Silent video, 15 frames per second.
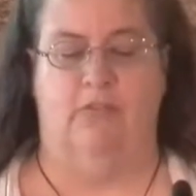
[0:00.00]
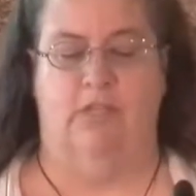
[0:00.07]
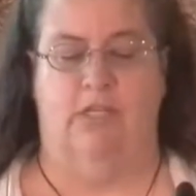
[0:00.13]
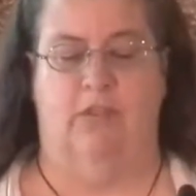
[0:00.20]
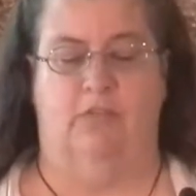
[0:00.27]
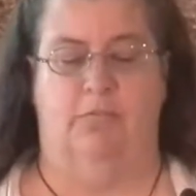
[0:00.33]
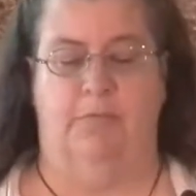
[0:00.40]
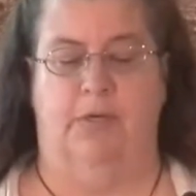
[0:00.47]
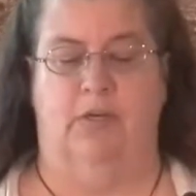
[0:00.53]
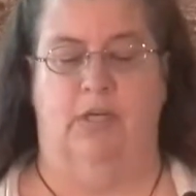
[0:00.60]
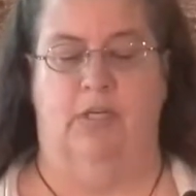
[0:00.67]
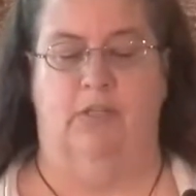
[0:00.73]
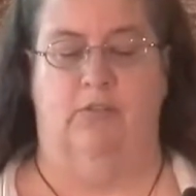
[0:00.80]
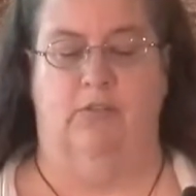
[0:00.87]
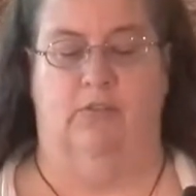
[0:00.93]
the
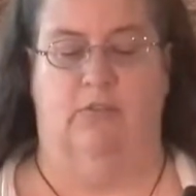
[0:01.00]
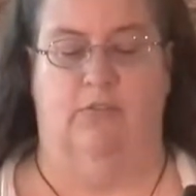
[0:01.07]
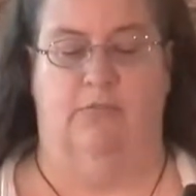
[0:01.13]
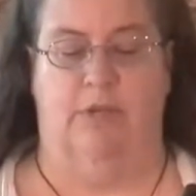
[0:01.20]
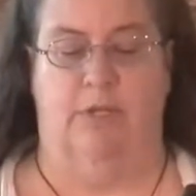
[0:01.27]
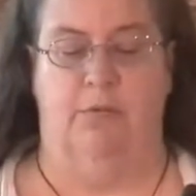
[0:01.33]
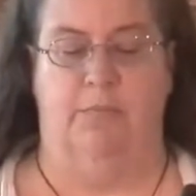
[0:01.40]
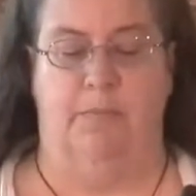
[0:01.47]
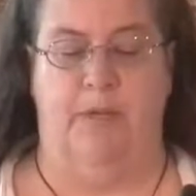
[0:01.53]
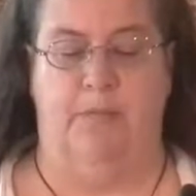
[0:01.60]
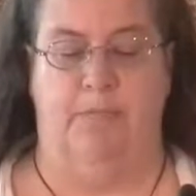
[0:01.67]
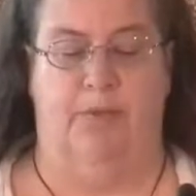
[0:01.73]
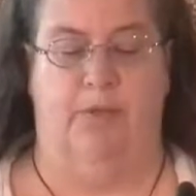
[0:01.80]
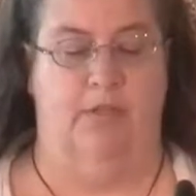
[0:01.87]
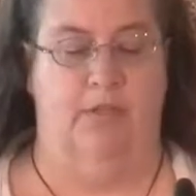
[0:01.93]
experiences of other
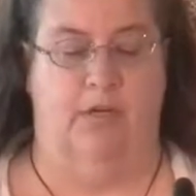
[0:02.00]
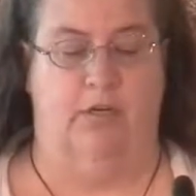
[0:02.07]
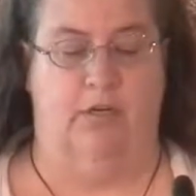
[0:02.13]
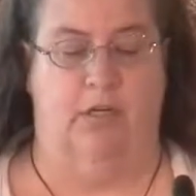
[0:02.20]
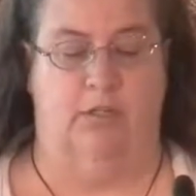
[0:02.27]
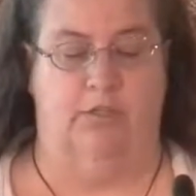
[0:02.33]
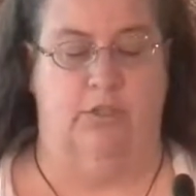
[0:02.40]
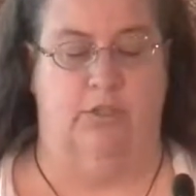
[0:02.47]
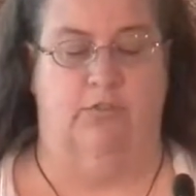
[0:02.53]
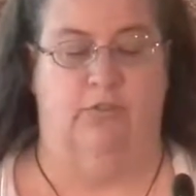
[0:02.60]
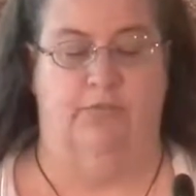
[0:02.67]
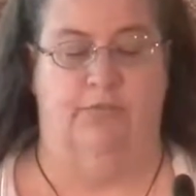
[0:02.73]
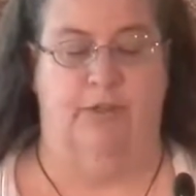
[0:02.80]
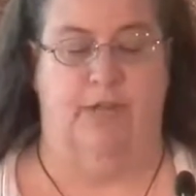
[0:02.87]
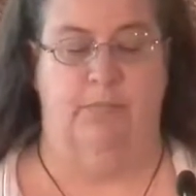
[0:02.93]
people and their cultures
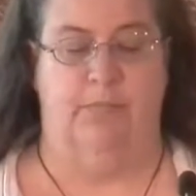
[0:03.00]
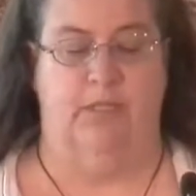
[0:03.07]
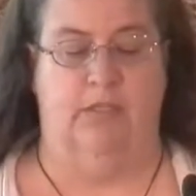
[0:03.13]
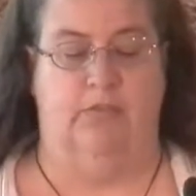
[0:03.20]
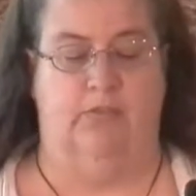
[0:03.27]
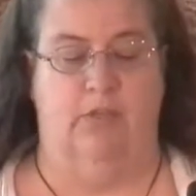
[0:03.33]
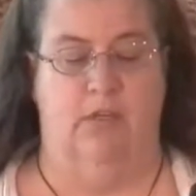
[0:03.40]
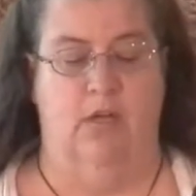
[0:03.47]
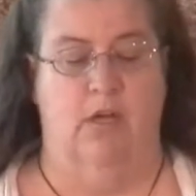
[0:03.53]
and families.